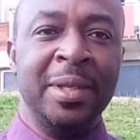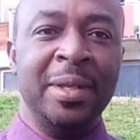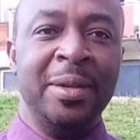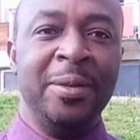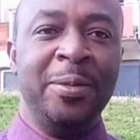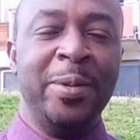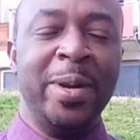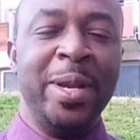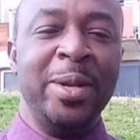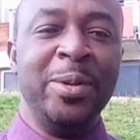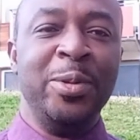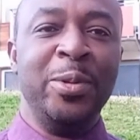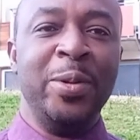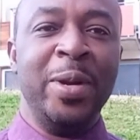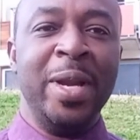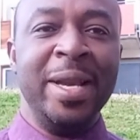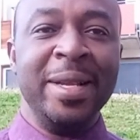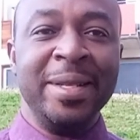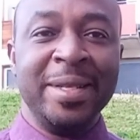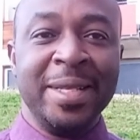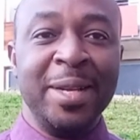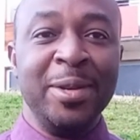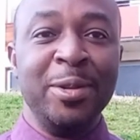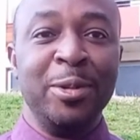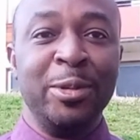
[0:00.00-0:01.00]
When you
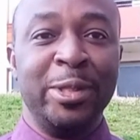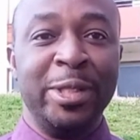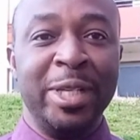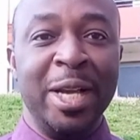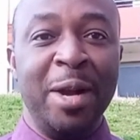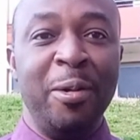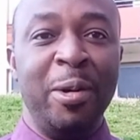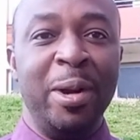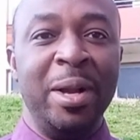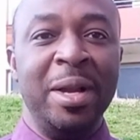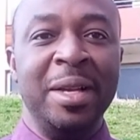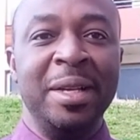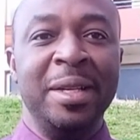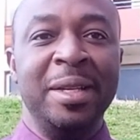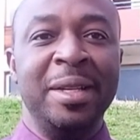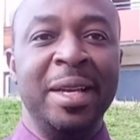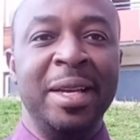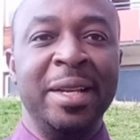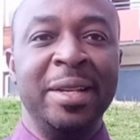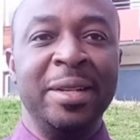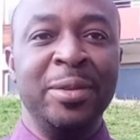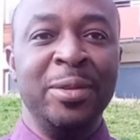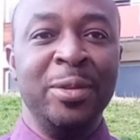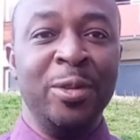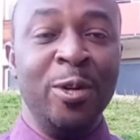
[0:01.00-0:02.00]
enter your shower
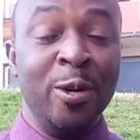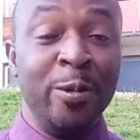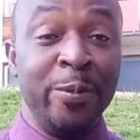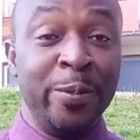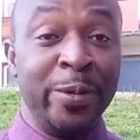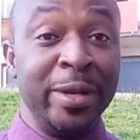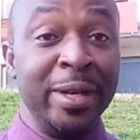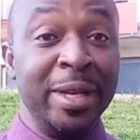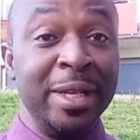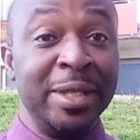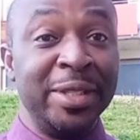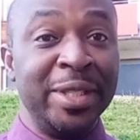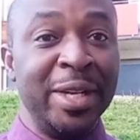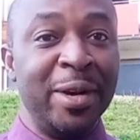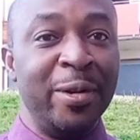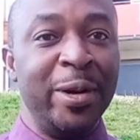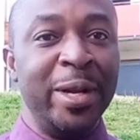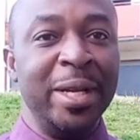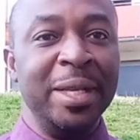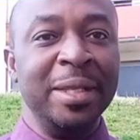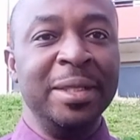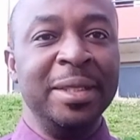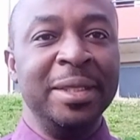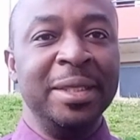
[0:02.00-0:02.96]
and you open the shower,